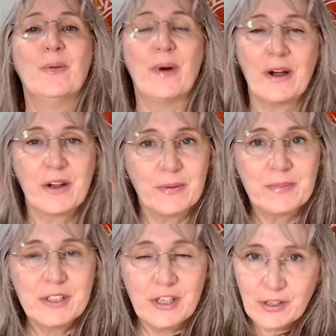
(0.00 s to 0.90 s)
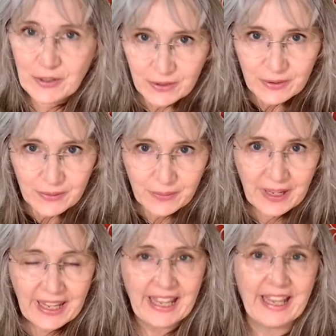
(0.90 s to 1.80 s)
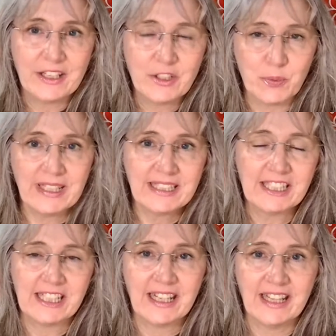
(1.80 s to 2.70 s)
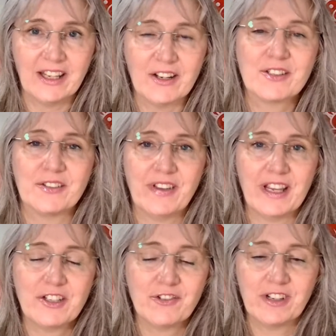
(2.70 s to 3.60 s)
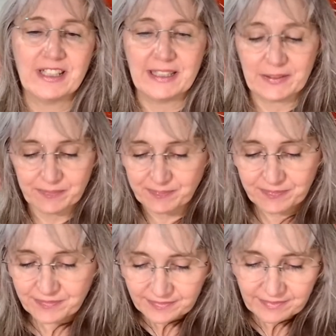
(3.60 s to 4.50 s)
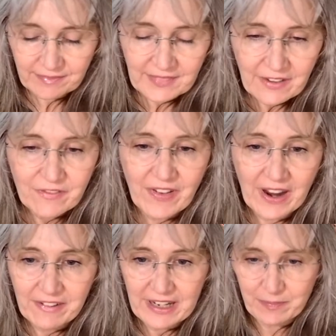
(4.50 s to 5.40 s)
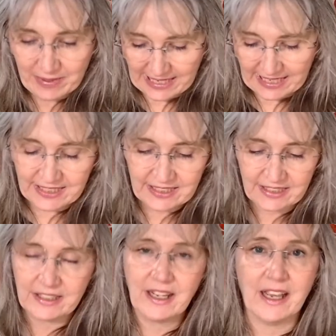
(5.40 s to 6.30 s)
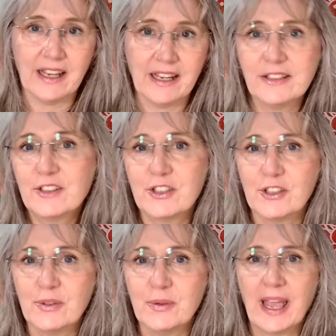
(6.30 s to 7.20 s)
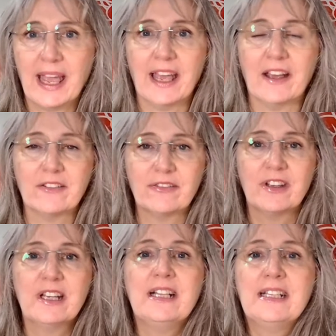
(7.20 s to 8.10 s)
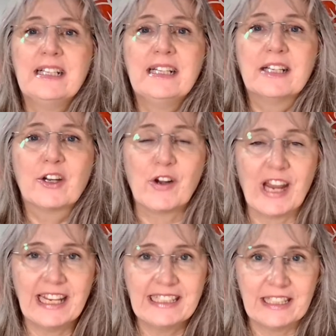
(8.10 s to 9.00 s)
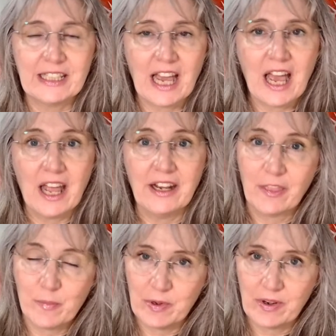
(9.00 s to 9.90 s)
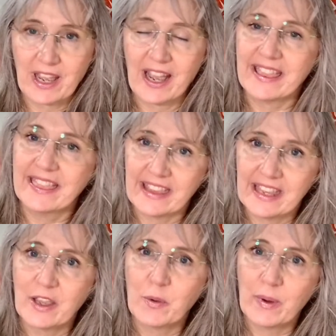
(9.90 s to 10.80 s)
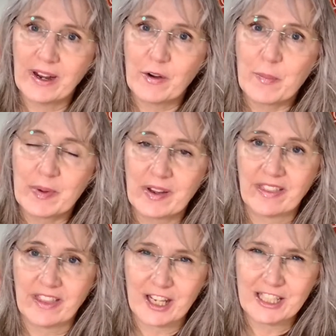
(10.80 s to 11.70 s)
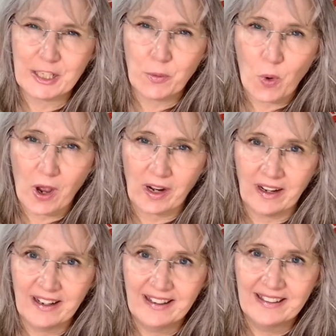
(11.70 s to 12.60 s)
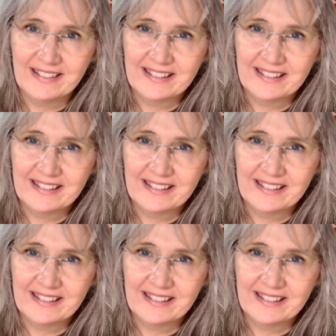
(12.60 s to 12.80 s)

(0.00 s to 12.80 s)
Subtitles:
Welcome to Hedge Witch and the Art of Hedge Riding. Very pleased to have created another book. I think we're at book 31. I